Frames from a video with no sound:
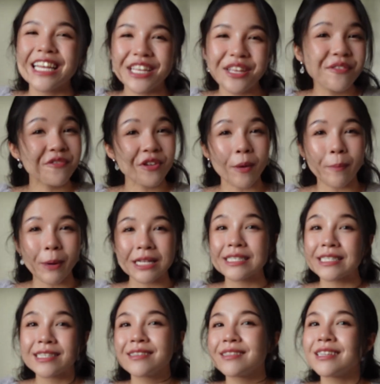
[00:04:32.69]
If you're
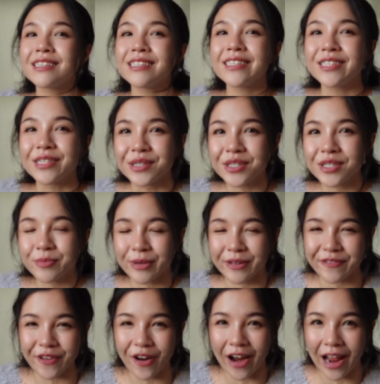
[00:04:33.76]
particularly good with your